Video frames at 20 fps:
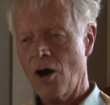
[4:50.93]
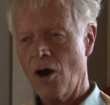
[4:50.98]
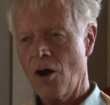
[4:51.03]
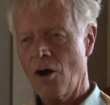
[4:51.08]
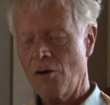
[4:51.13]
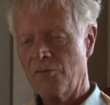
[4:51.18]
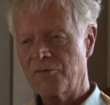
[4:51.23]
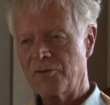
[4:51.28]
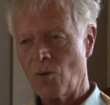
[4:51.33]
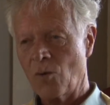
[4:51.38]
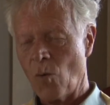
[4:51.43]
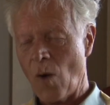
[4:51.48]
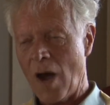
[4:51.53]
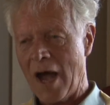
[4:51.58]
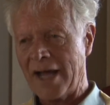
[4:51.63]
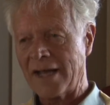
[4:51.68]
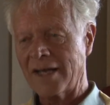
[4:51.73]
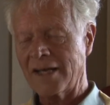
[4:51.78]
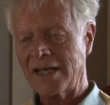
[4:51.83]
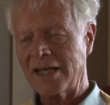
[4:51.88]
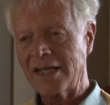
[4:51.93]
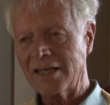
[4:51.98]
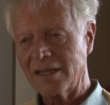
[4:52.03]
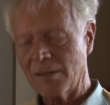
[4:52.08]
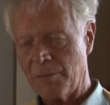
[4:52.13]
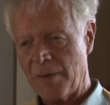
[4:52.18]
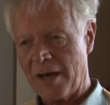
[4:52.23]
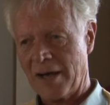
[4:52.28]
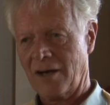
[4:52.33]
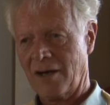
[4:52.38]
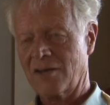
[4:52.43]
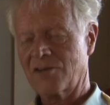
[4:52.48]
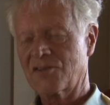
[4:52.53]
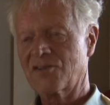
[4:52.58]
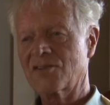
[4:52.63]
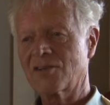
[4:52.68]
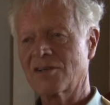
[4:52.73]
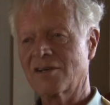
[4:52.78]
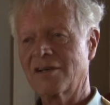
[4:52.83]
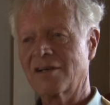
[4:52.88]
of your wine in the
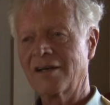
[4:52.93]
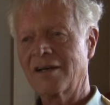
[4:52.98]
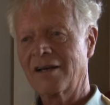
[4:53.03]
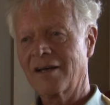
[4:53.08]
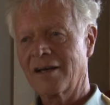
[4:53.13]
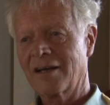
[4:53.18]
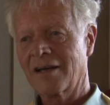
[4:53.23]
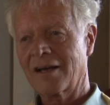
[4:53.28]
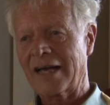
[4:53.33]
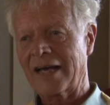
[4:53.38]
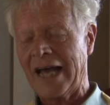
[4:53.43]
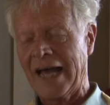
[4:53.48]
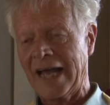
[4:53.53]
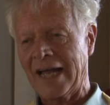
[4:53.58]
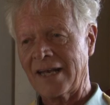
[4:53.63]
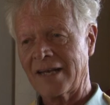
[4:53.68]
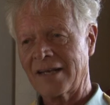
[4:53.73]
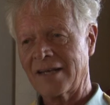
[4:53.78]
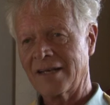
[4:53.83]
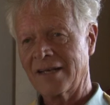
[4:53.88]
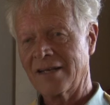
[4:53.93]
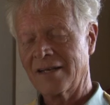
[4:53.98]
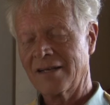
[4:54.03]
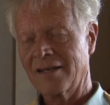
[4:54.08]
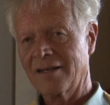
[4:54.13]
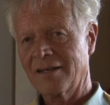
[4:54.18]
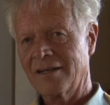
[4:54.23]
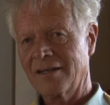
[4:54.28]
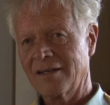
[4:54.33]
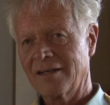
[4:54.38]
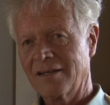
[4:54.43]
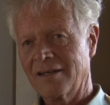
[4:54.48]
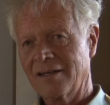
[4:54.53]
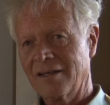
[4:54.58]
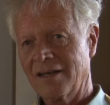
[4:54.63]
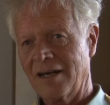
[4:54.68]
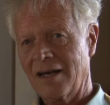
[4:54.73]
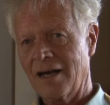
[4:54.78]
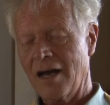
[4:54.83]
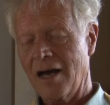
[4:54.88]
barrels can
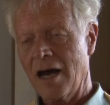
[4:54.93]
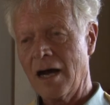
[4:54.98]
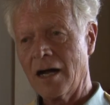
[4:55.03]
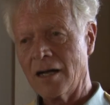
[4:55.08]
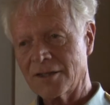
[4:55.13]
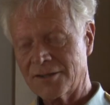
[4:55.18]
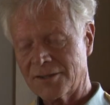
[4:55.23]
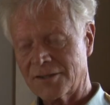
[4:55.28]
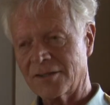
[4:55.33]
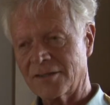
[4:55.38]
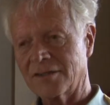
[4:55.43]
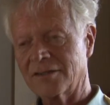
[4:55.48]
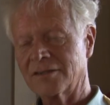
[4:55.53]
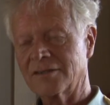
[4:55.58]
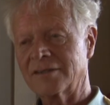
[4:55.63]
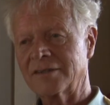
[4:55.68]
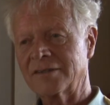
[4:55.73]
alter